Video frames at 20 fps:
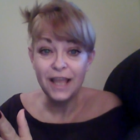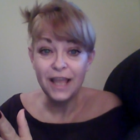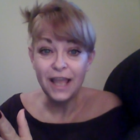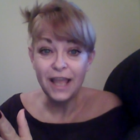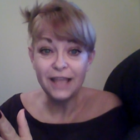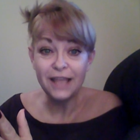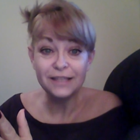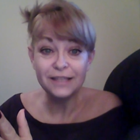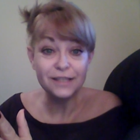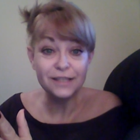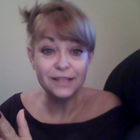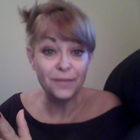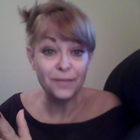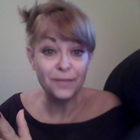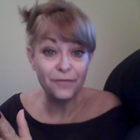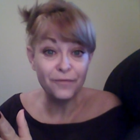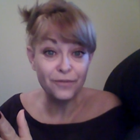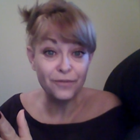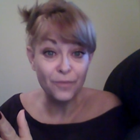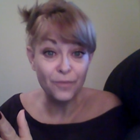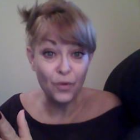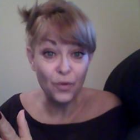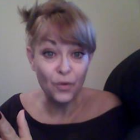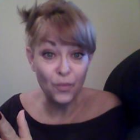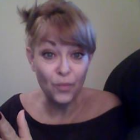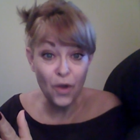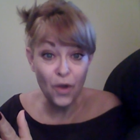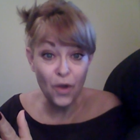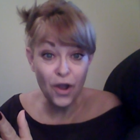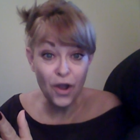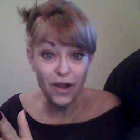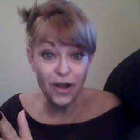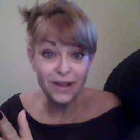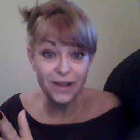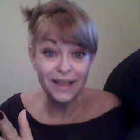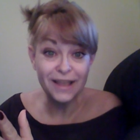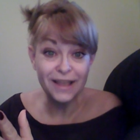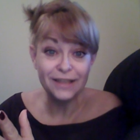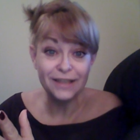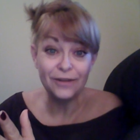and some of them are
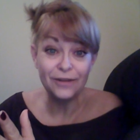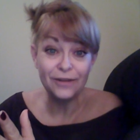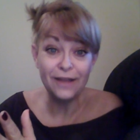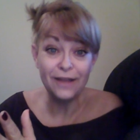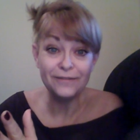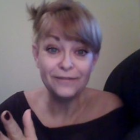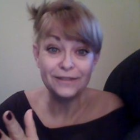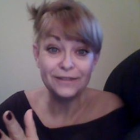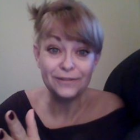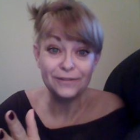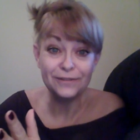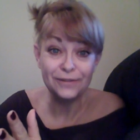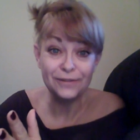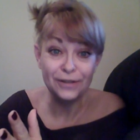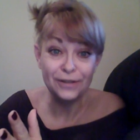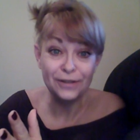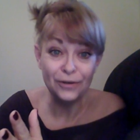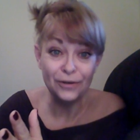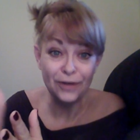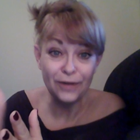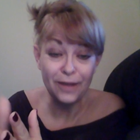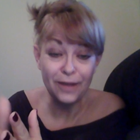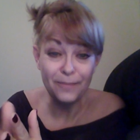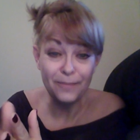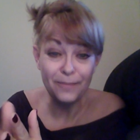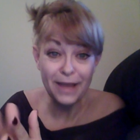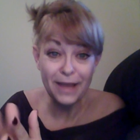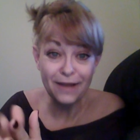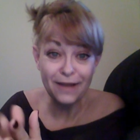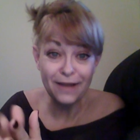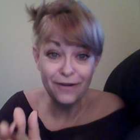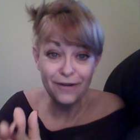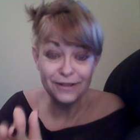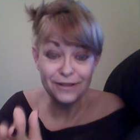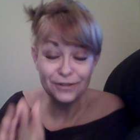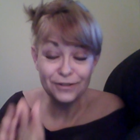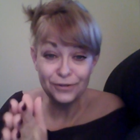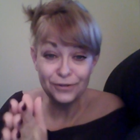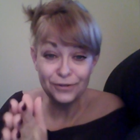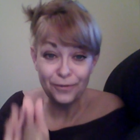wrong, and you have to you know come back
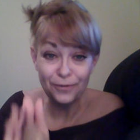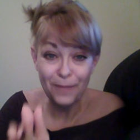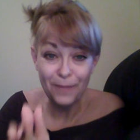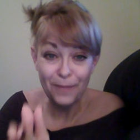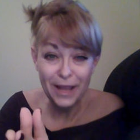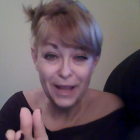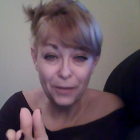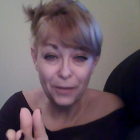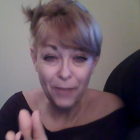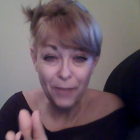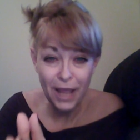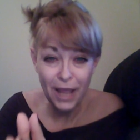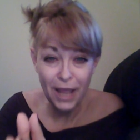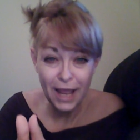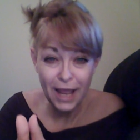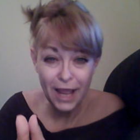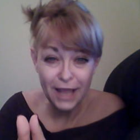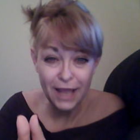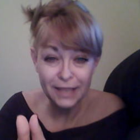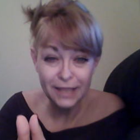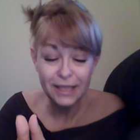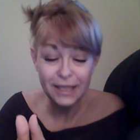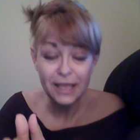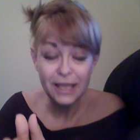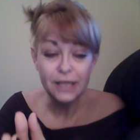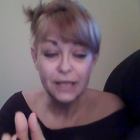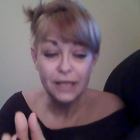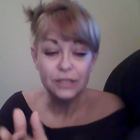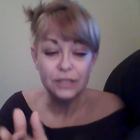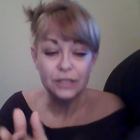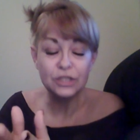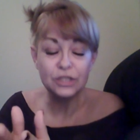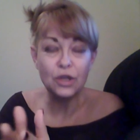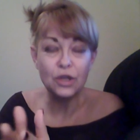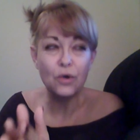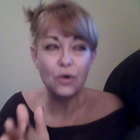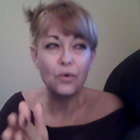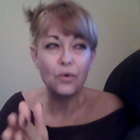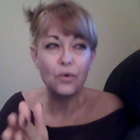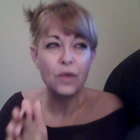onto your main path.
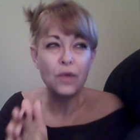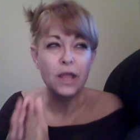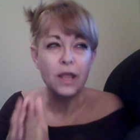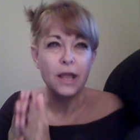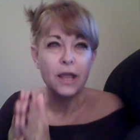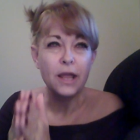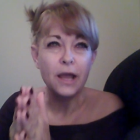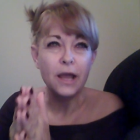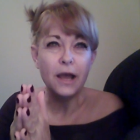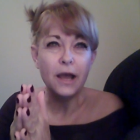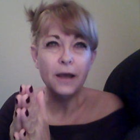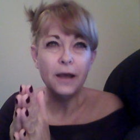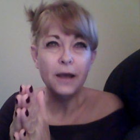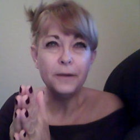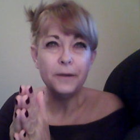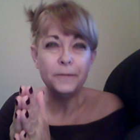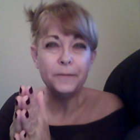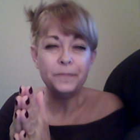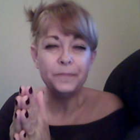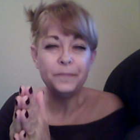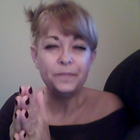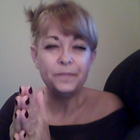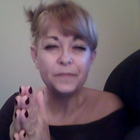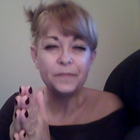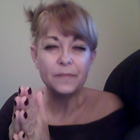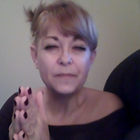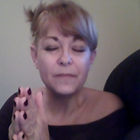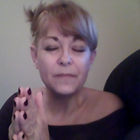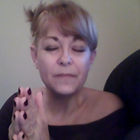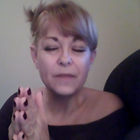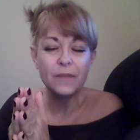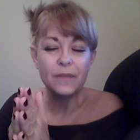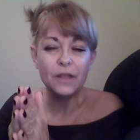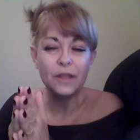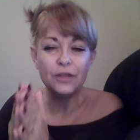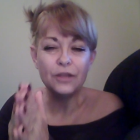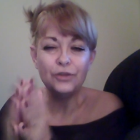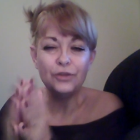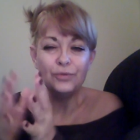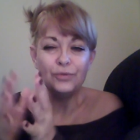So um,
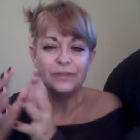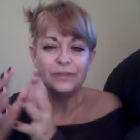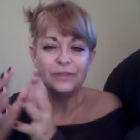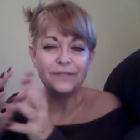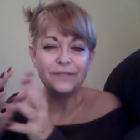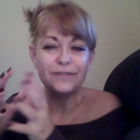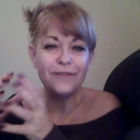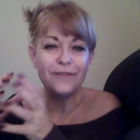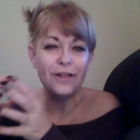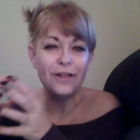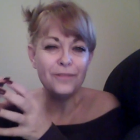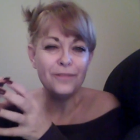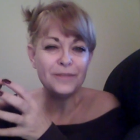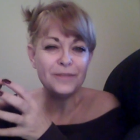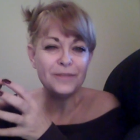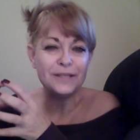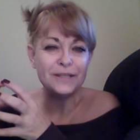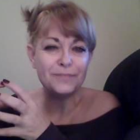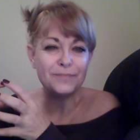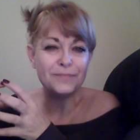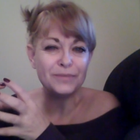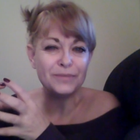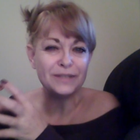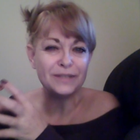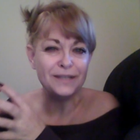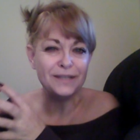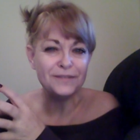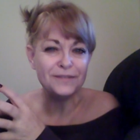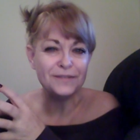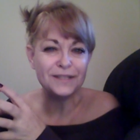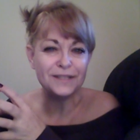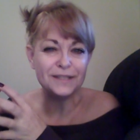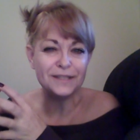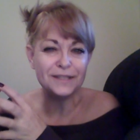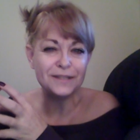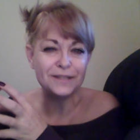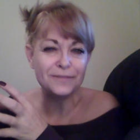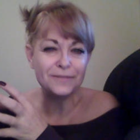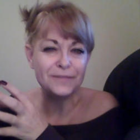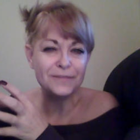you will develop these belief
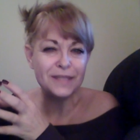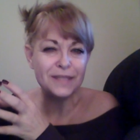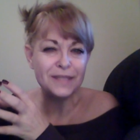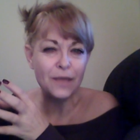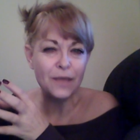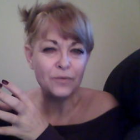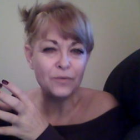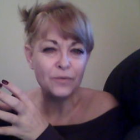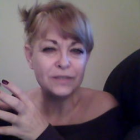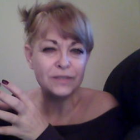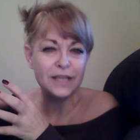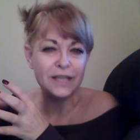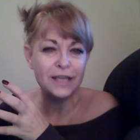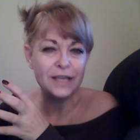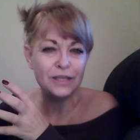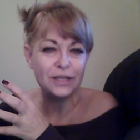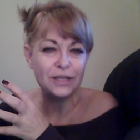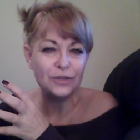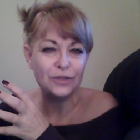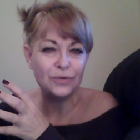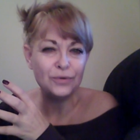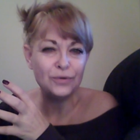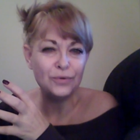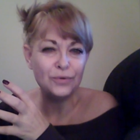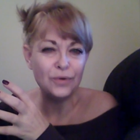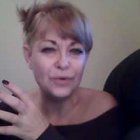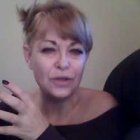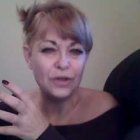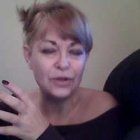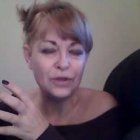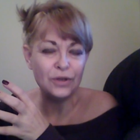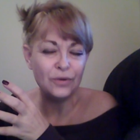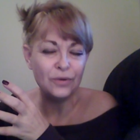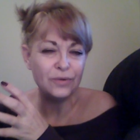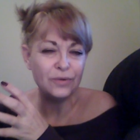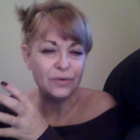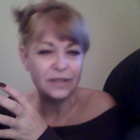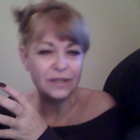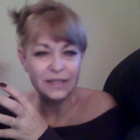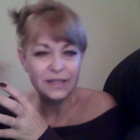systems that will take you, you
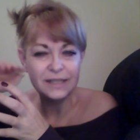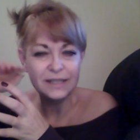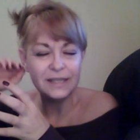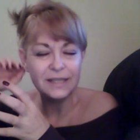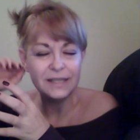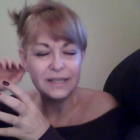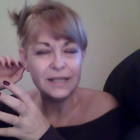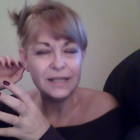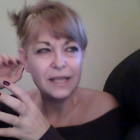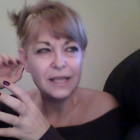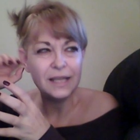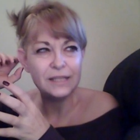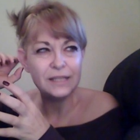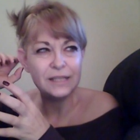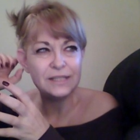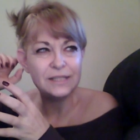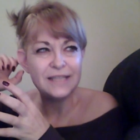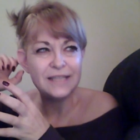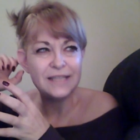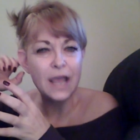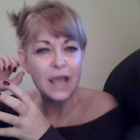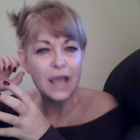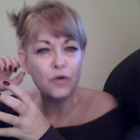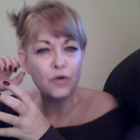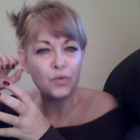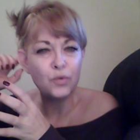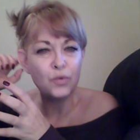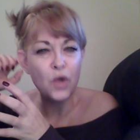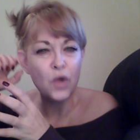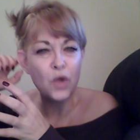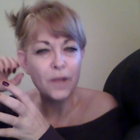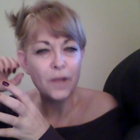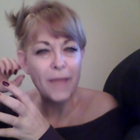know, down a wrong